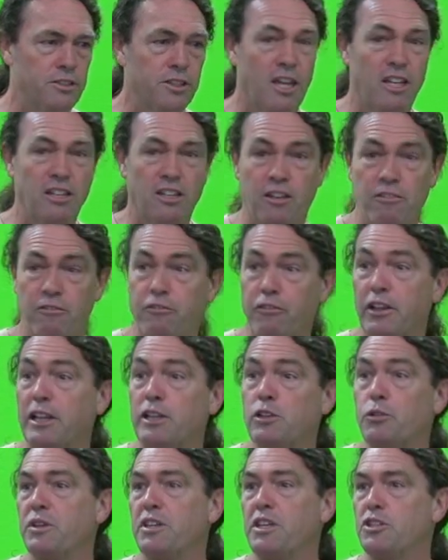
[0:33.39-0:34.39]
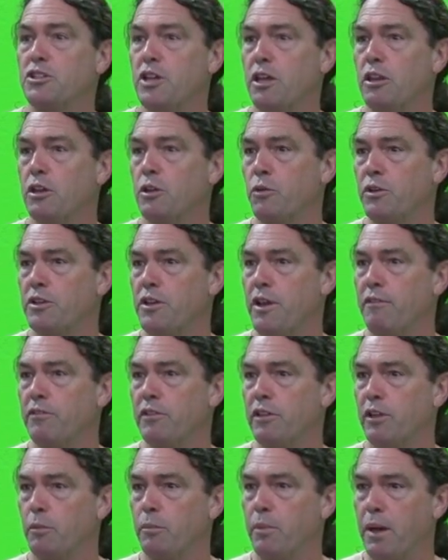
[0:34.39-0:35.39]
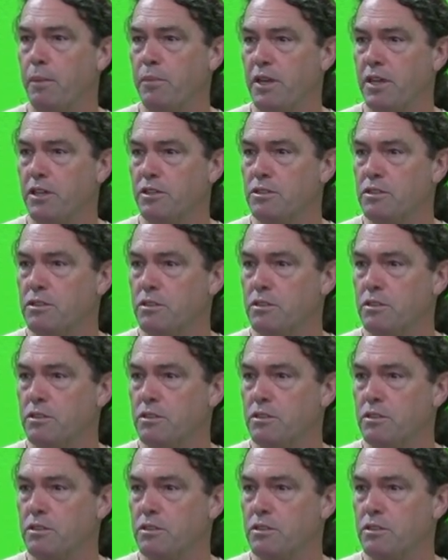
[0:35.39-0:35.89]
can conflict with each other when you have little puppies.